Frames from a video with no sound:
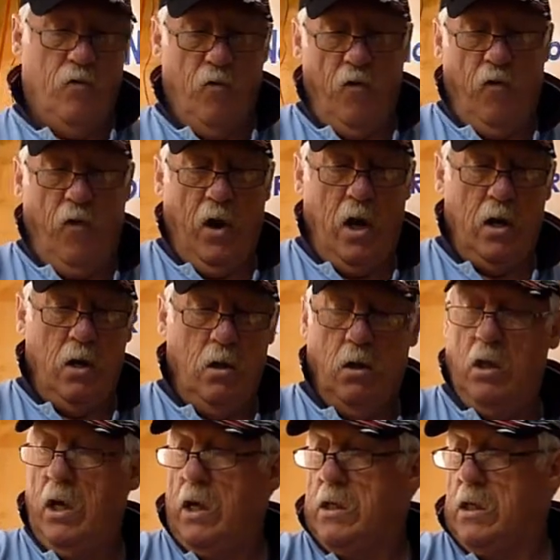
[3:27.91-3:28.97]

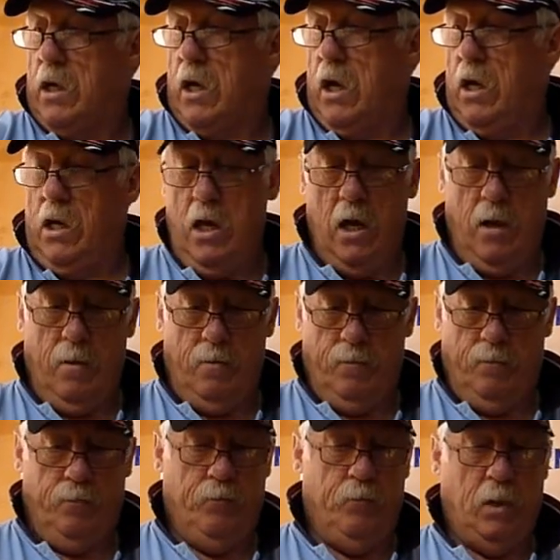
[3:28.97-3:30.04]
Fantastic idea.
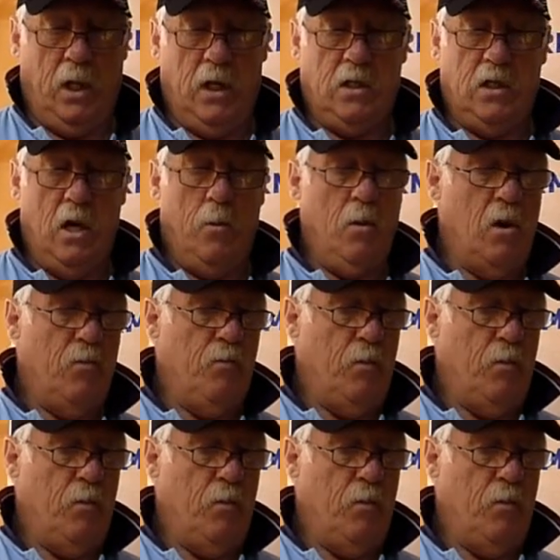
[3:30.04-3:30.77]
Like I say, I'm